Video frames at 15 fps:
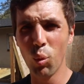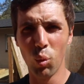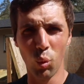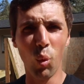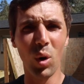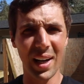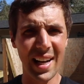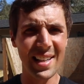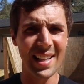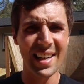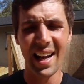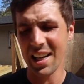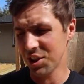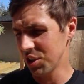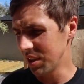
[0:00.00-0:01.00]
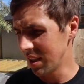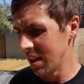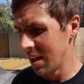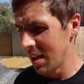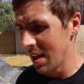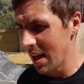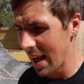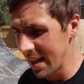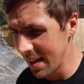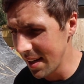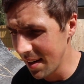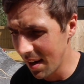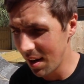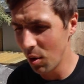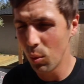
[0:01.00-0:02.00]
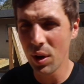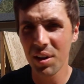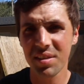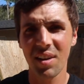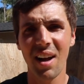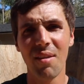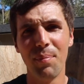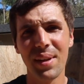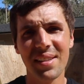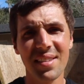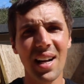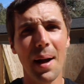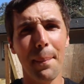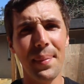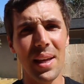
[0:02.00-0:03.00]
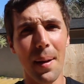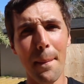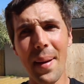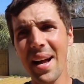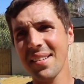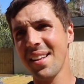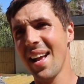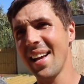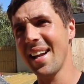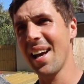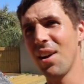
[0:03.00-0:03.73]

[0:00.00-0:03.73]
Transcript: what I need actually. And then we also have Big Scott BMX hanging